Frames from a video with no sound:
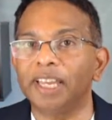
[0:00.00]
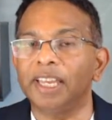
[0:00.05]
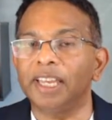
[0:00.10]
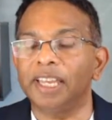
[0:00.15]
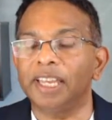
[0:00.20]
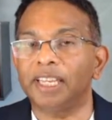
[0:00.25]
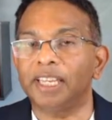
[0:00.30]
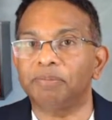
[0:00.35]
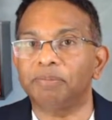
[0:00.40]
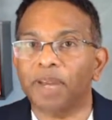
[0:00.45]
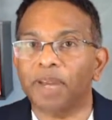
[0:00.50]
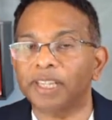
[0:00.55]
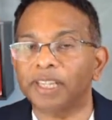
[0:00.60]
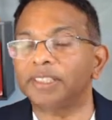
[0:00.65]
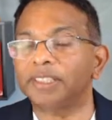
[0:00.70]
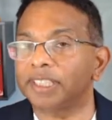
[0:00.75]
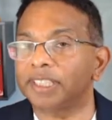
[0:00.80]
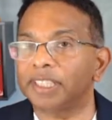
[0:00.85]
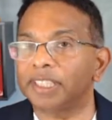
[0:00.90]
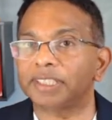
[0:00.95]
in
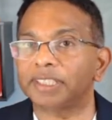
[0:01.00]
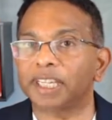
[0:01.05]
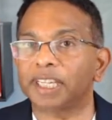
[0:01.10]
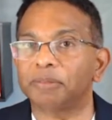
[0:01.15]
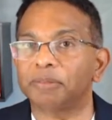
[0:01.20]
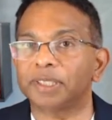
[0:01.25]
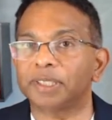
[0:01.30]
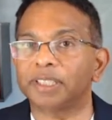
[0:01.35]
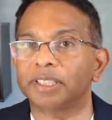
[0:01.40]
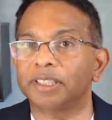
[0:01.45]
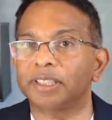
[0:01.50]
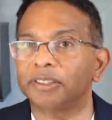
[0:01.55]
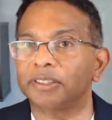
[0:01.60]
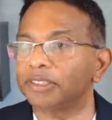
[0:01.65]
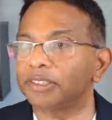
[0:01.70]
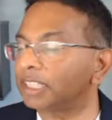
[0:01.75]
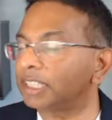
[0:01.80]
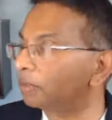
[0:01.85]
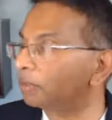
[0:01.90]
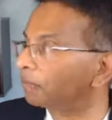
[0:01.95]
managing their
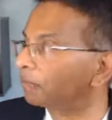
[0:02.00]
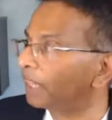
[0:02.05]
cybersecurity.